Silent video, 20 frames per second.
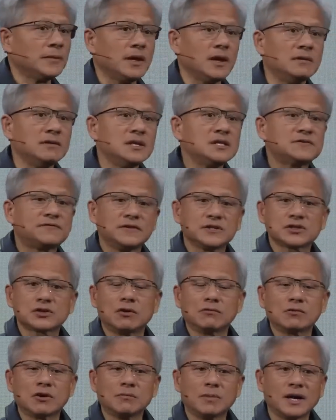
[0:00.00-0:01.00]
And these physical
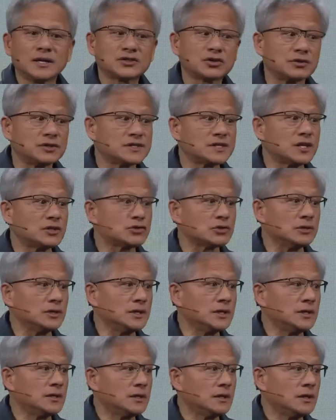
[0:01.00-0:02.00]
robots are
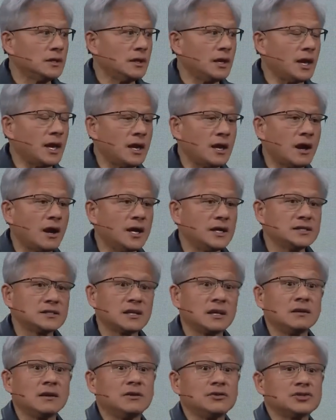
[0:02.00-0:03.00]
essentially A Is
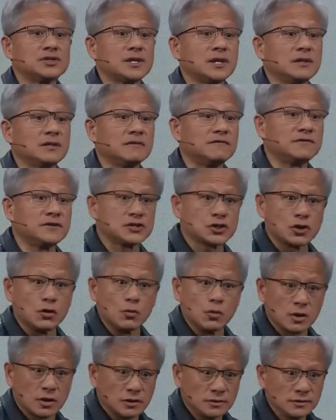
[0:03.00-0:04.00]
that understand the physical
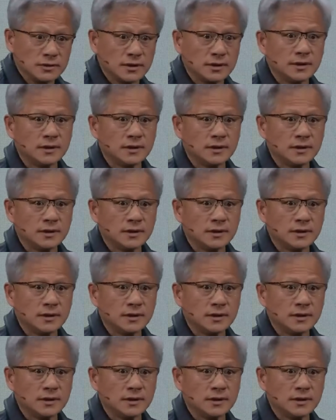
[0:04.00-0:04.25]
world.